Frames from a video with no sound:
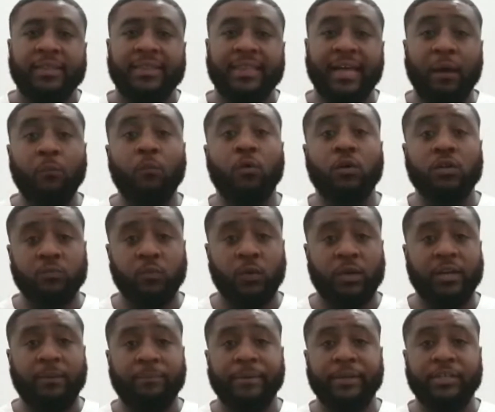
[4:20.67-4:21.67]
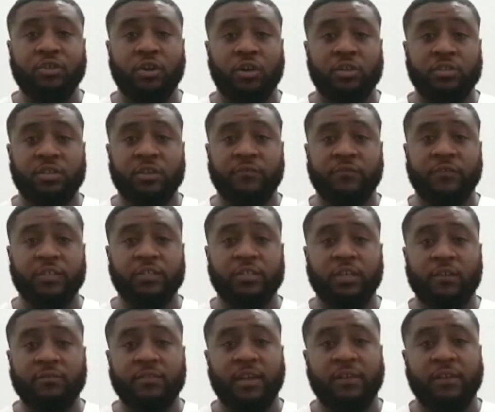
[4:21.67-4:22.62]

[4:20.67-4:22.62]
That was one of the big chances in the first half.